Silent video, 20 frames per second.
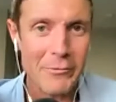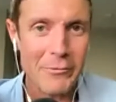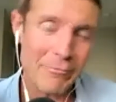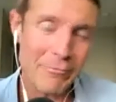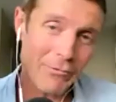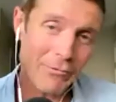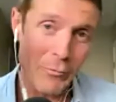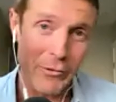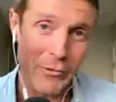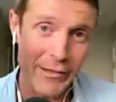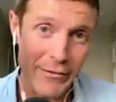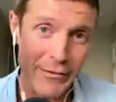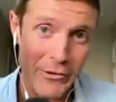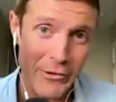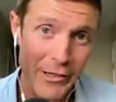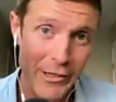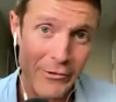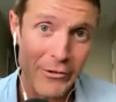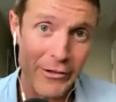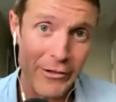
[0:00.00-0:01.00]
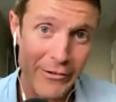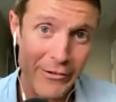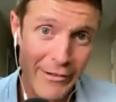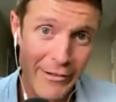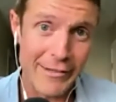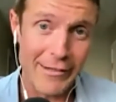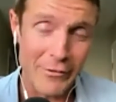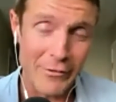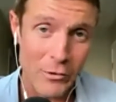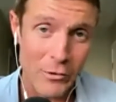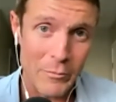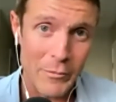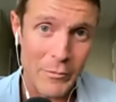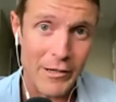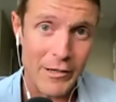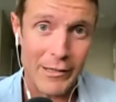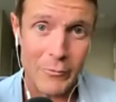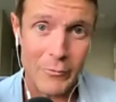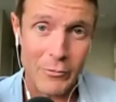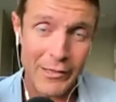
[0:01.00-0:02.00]
someone in their hundreds in North
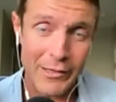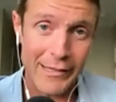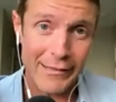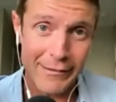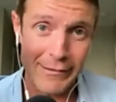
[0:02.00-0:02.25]
America, we're like,